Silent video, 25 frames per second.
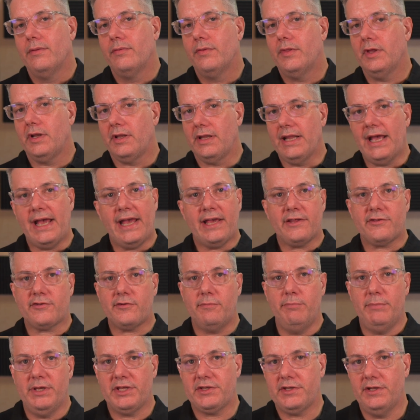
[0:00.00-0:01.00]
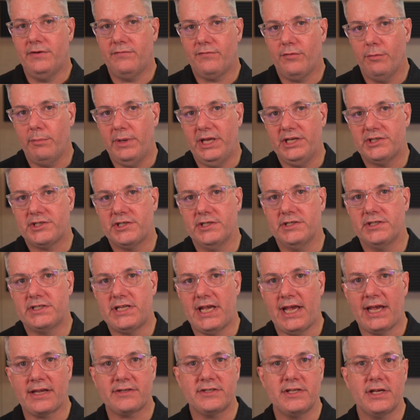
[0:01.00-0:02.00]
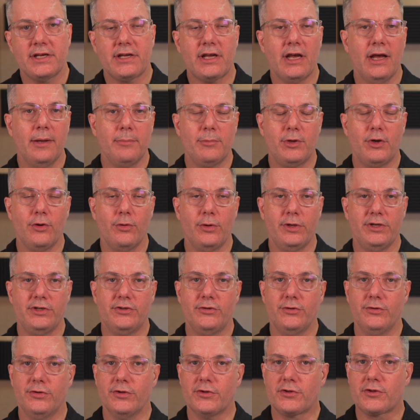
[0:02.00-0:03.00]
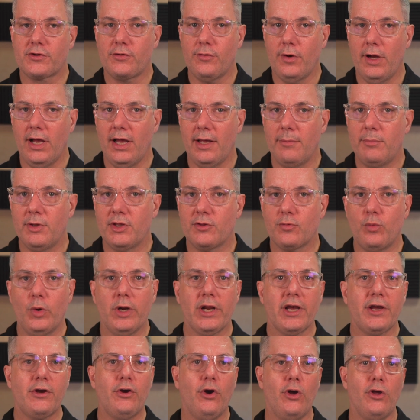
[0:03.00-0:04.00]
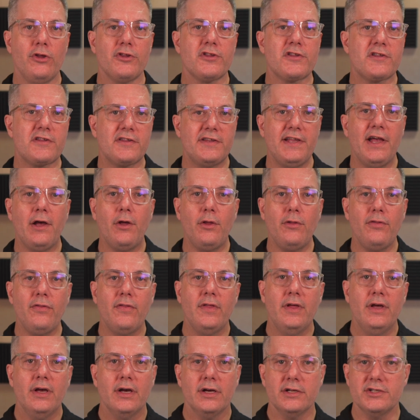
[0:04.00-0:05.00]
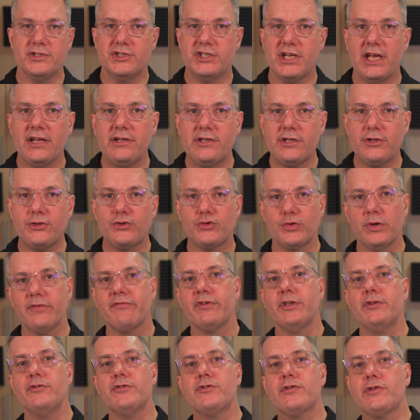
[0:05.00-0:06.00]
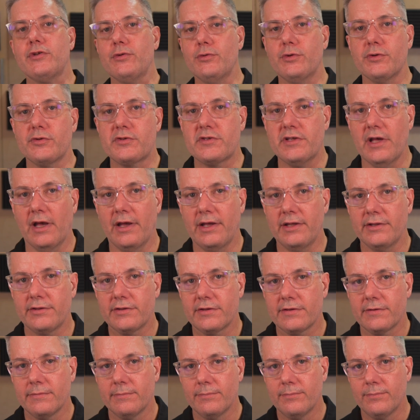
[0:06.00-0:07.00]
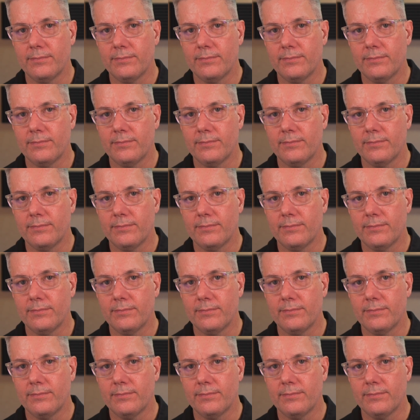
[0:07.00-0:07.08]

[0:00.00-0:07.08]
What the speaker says: The last misinformation tactic I'm going to describe is what I call stealth, agenda-driven pseudoscience.